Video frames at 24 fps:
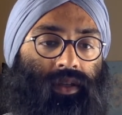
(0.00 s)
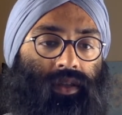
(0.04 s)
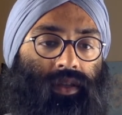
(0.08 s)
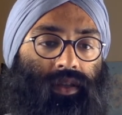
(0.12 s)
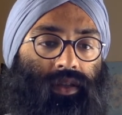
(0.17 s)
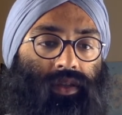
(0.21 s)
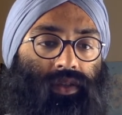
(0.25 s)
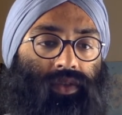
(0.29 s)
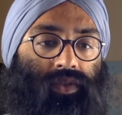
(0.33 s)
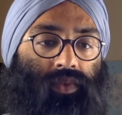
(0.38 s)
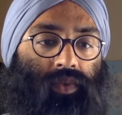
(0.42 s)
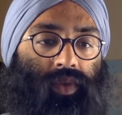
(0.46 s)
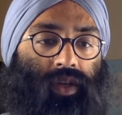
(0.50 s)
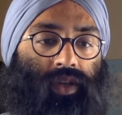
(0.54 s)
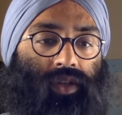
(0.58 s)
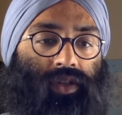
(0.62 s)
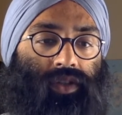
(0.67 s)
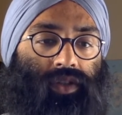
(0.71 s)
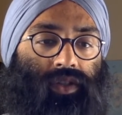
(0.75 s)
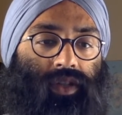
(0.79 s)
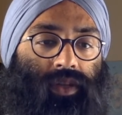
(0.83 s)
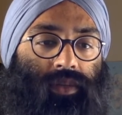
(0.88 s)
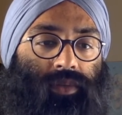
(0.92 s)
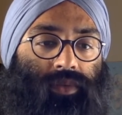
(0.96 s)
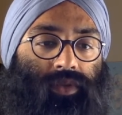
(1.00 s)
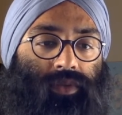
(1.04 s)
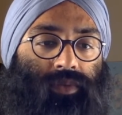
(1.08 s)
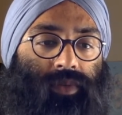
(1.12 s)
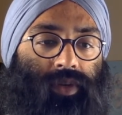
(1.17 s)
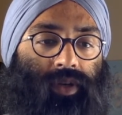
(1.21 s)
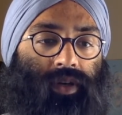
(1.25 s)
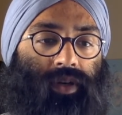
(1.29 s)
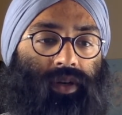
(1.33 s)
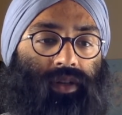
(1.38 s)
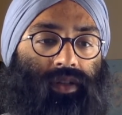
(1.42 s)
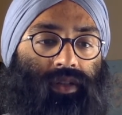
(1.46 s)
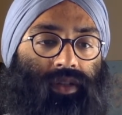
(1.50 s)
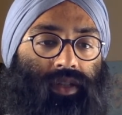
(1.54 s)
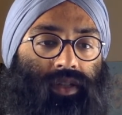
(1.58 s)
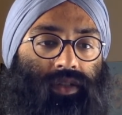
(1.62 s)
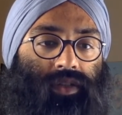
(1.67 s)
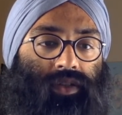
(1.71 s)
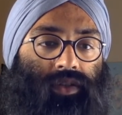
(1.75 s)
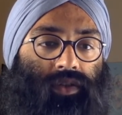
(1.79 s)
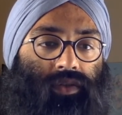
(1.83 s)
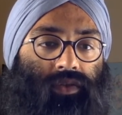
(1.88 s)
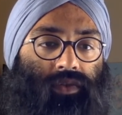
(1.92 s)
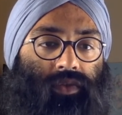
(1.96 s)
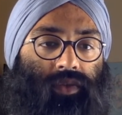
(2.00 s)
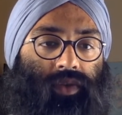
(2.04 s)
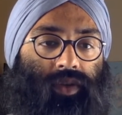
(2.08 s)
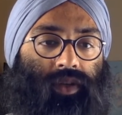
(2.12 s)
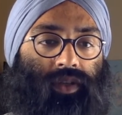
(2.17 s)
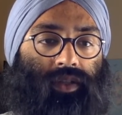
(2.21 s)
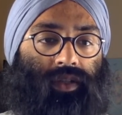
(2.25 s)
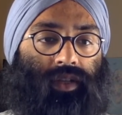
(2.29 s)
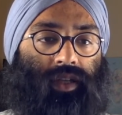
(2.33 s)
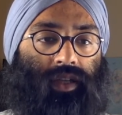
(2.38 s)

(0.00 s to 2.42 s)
This way just doubles pawns. Let's go for it.